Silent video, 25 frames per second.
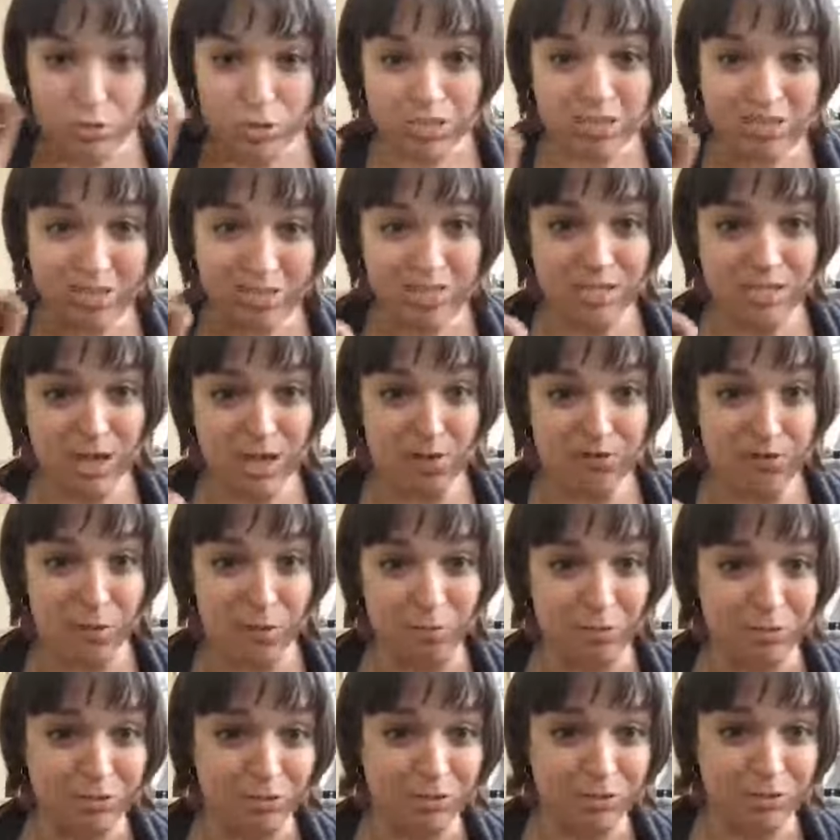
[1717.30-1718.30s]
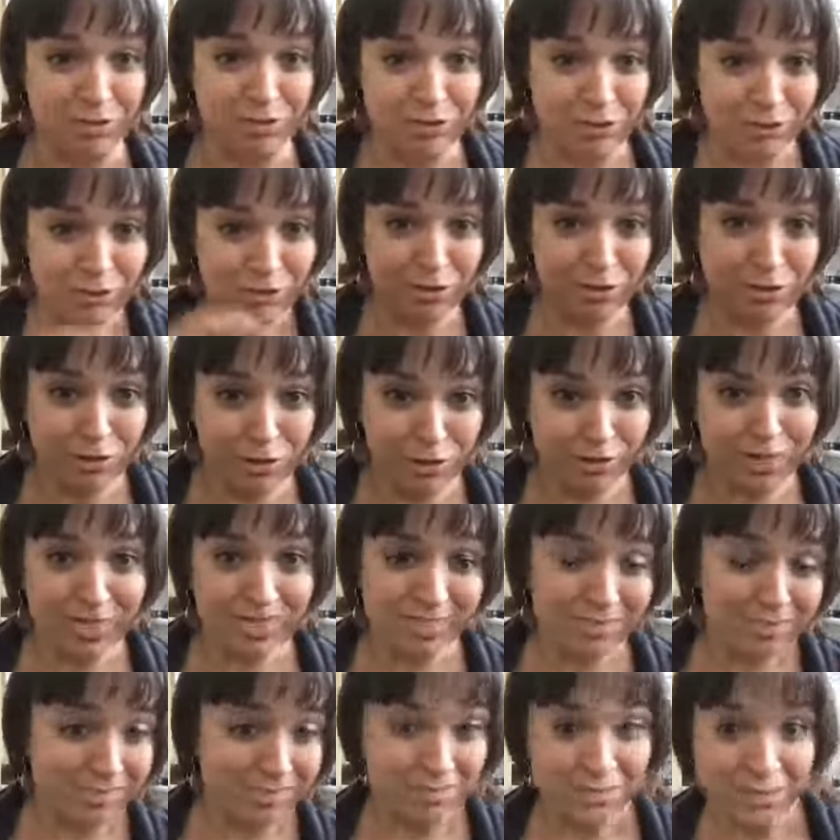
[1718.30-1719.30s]
Don't just list off numbers. Don't
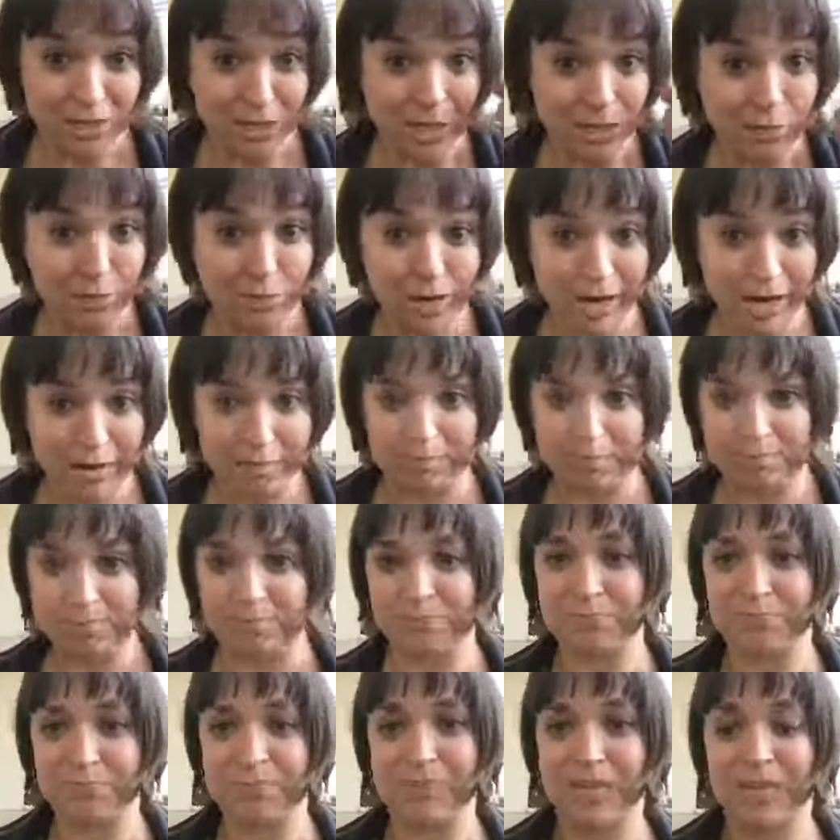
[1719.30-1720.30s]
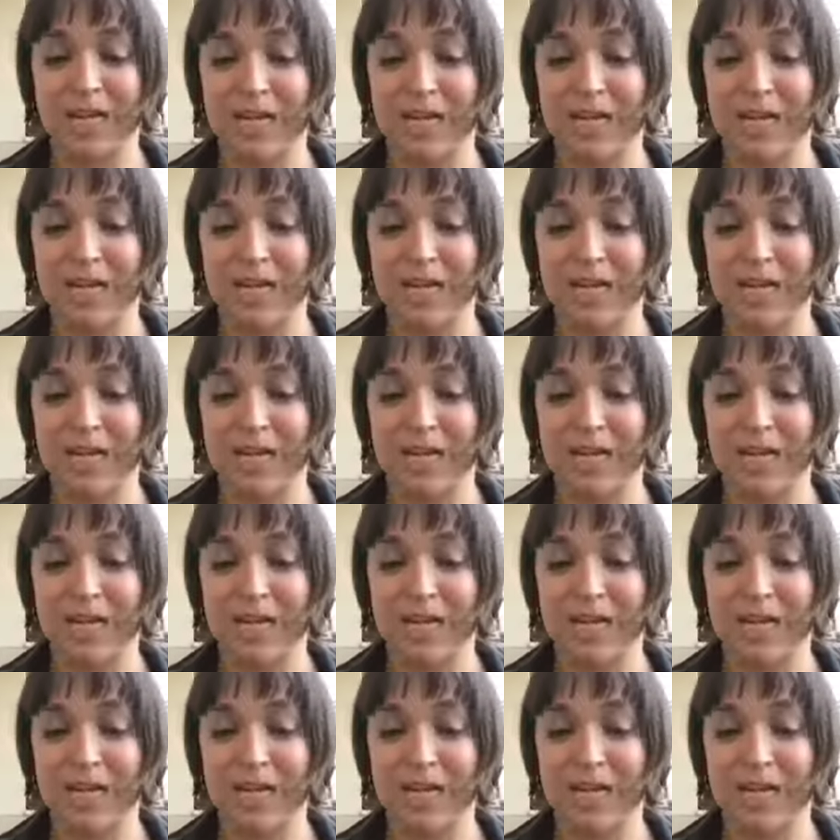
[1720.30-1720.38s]
do it. It won't help.